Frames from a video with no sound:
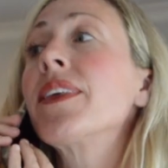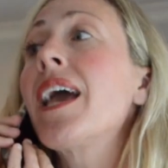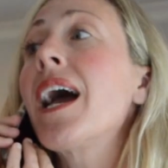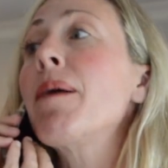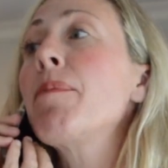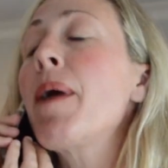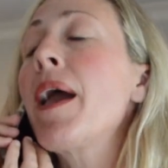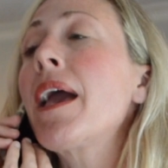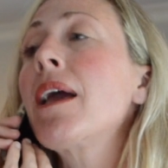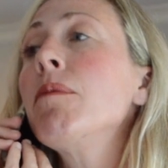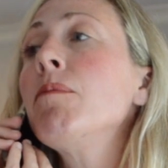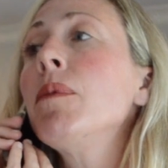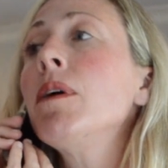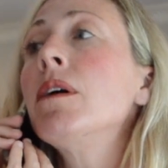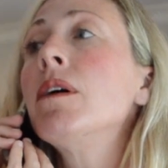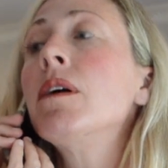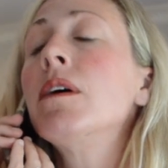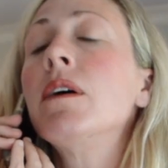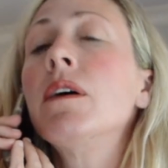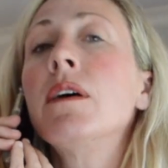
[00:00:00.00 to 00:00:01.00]
Yeah, babe?
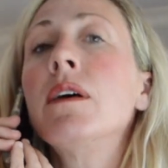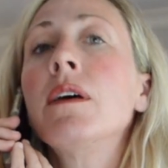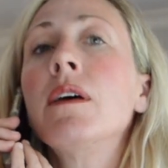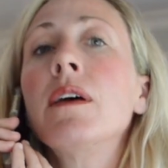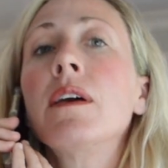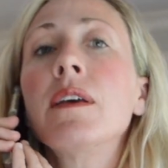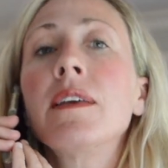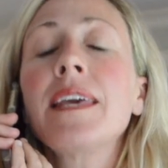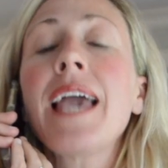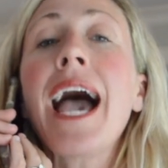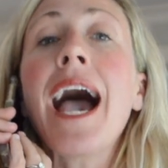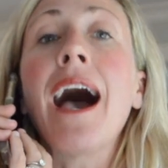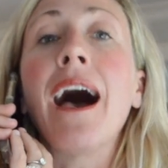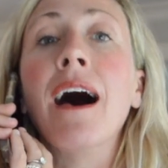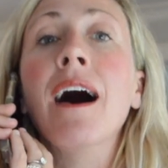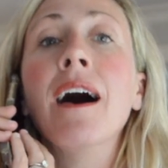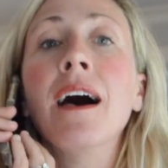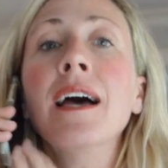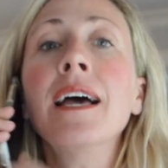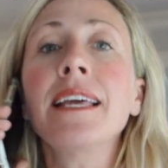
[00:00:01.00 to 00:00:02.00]
Yeah,
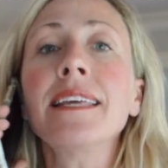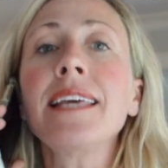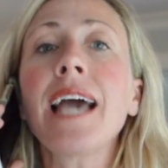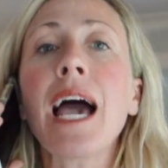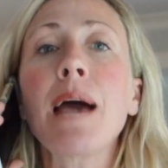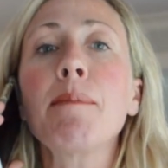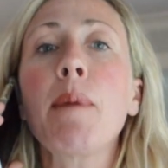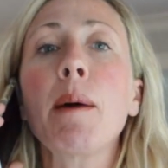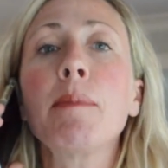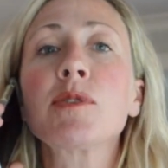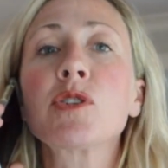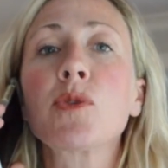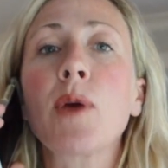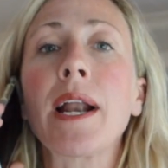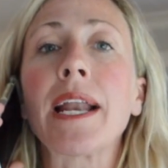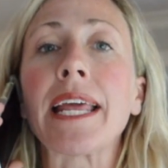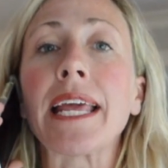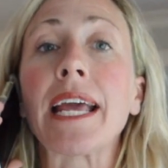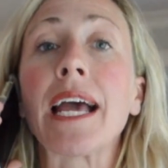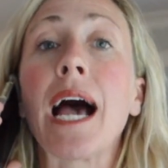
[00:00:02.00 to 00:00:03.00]
I'm almost
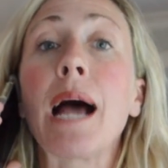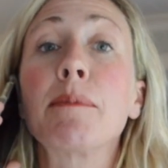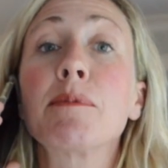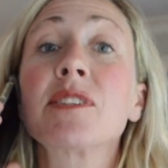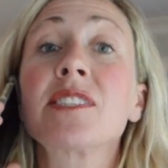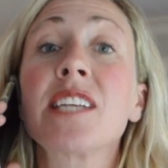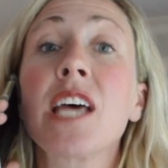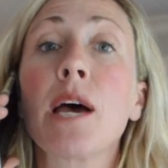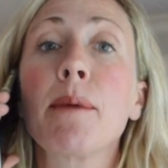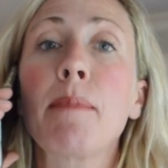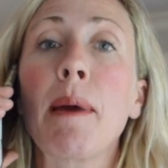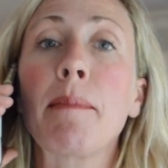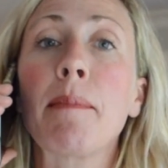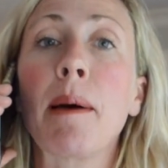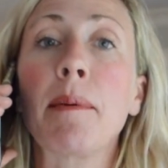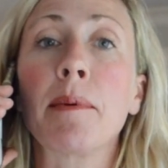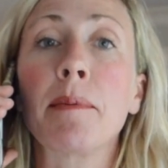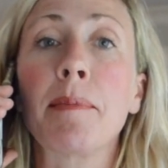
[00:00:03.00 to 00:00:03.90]
ready. I'm just telling my mom